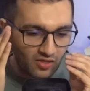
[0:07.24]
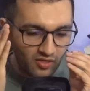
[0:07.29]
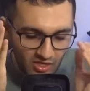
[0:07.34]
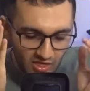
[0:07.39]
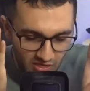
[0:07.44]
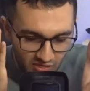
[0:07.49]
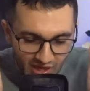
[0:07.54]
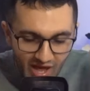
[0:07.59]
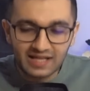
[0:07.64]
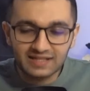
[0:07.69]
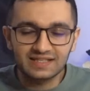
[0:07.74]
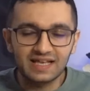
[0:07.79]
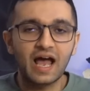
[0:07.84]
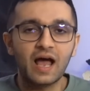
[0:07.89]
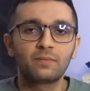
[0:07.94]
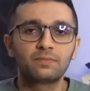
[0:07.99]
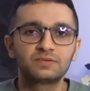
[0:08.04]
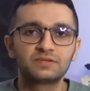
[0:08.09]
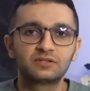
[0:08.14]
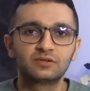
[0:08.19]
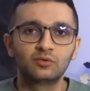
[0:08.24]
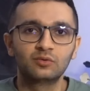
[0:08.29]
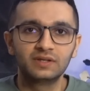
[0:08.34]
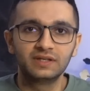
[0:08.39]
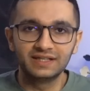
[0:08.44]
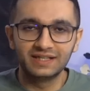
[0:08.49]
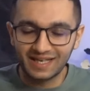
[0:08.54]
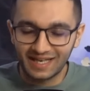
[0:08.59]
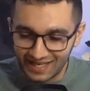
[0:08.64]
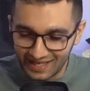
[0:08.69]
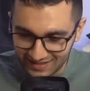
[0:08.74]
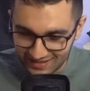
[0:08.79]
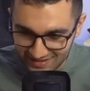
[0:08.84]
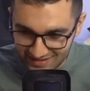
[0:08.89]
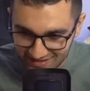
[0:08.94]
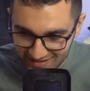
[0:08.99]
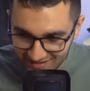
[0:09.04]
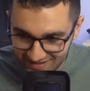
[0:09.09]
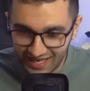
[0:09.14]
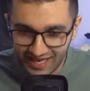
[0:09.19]
That's absolutely
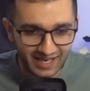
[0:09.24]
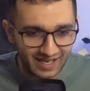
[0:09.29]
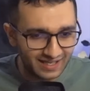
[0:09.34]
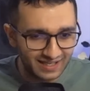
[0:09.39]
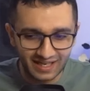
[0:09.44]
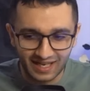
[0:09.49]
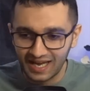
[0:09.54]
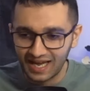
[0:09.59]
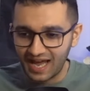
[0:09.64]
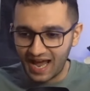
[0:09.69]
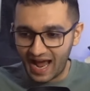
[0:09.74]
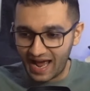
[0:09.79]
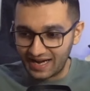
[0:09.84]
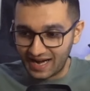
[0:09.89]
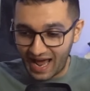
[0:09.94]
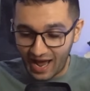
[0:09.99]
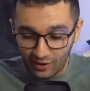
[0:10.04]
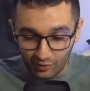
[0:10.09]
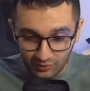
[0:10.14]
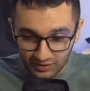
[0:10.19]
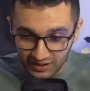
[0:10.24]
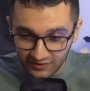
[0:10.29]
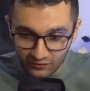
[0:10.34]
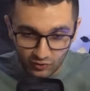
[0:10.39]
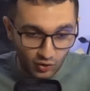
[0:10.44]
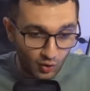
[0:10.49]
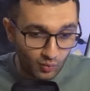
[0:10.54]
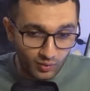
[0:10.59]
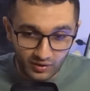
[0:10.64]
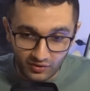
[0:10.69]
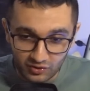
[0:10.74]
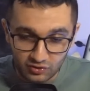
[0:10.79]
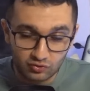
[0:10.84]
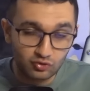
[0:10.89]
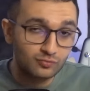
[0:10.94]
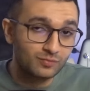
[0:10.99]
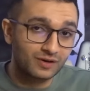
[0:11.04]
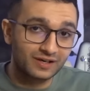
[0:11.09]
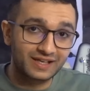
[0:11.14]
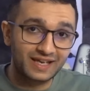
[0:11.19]
insane, and I don't even know where this
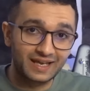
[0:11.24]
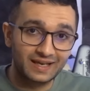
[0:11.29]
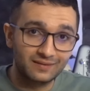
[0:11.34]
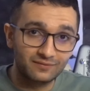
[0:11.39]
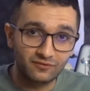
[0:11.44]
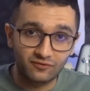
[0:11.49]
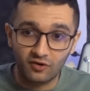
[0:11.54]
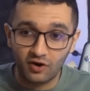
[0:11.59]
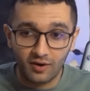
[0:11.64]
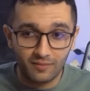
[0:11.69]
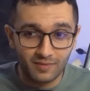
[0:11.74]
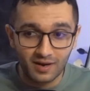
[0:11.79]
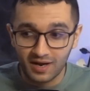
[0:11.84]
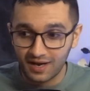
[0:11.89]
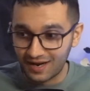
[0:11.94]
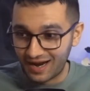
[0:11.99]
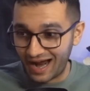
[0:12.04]
rumor came from.